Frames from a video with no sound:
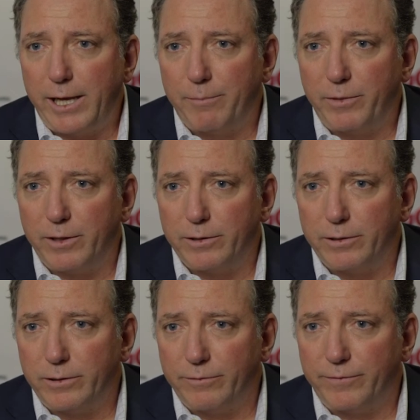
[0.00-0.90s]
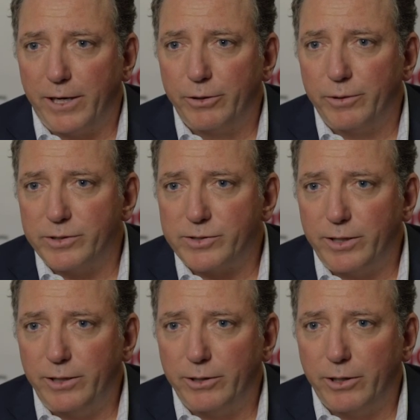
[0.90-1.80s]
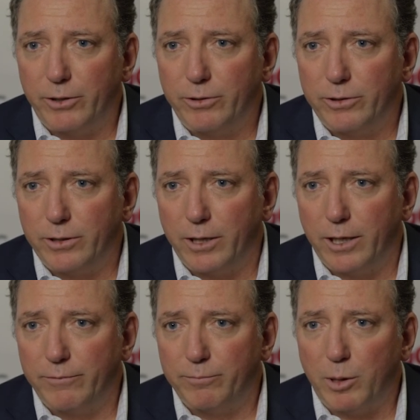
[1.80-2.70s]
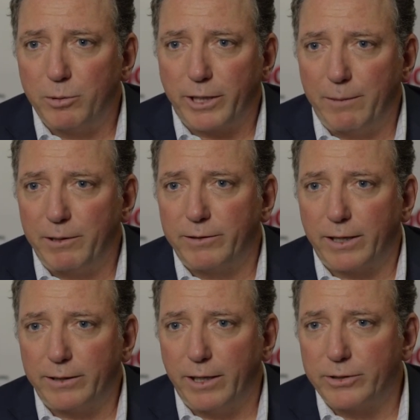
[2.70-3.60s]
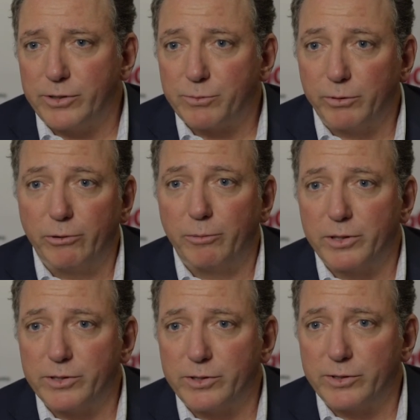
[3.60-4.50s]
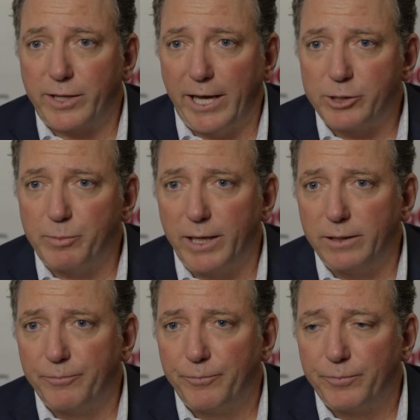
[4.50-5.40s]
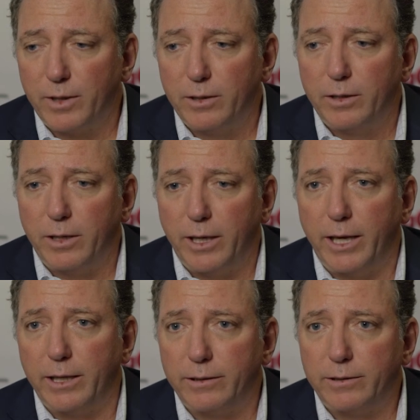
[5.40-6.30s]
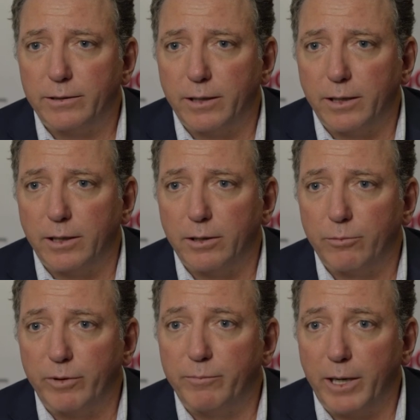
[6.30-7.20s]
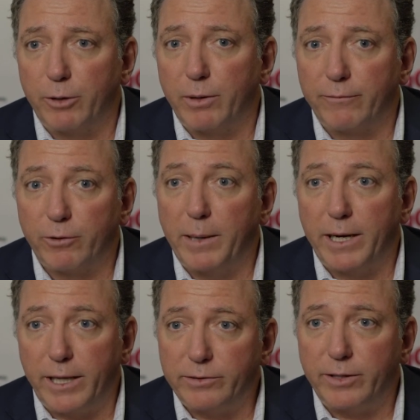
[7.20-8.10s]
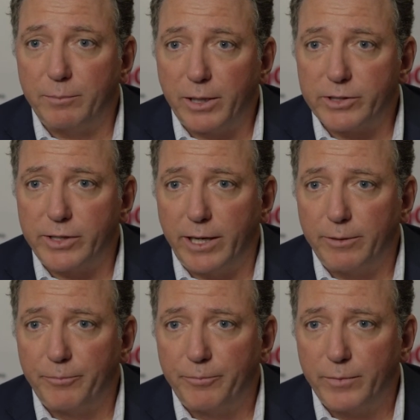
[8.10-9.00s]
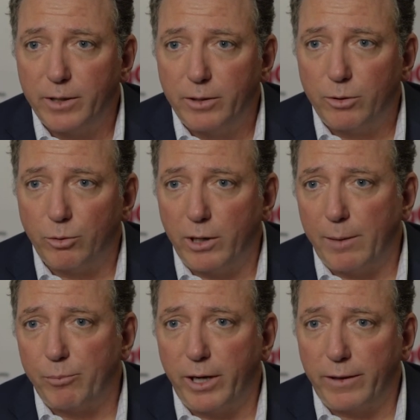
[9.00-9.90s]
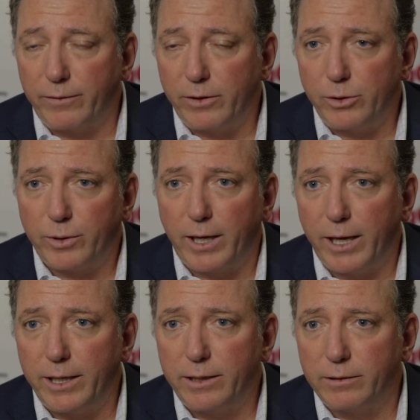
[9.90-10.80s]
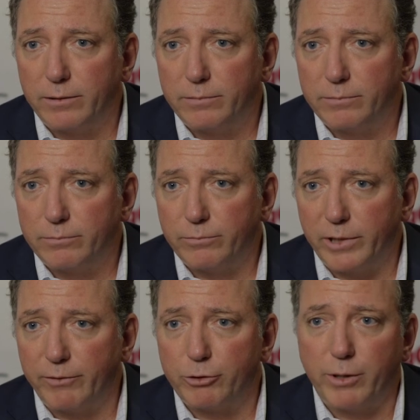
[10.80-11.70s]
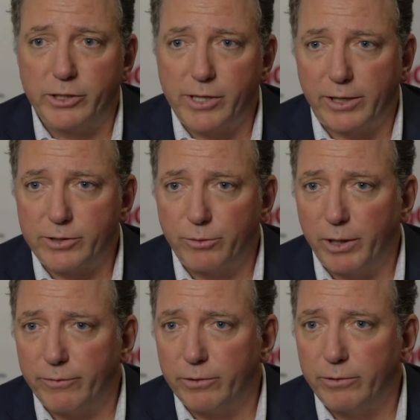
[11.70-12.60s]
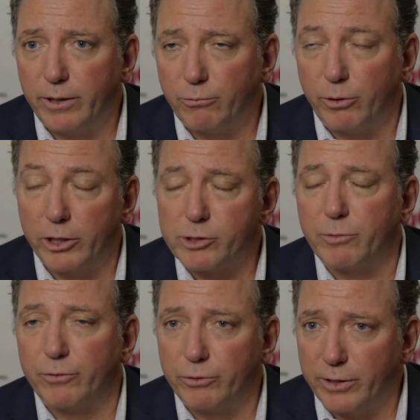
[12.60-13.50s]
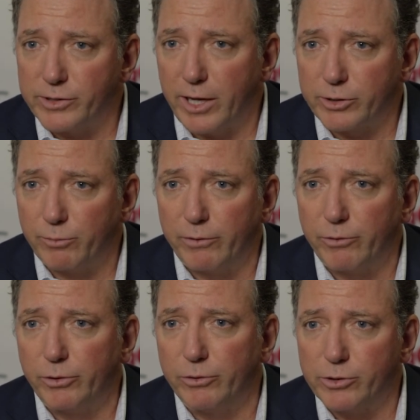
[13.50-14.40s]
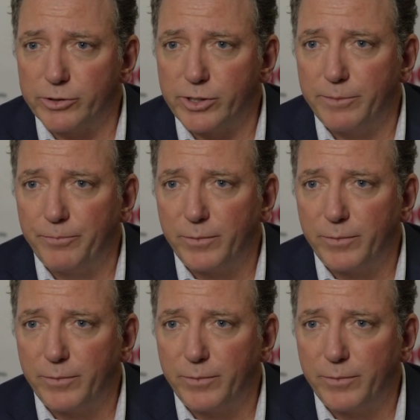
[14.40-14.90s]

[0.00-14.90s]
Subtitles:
am the founder and CEO of Mobile Gaming Technologies. We're doing business as Cashbet, and we've been around for about 18 months now. We're operating in the UK. We have a transactional waiver. We're eligible for transactional waiver in New Jersey.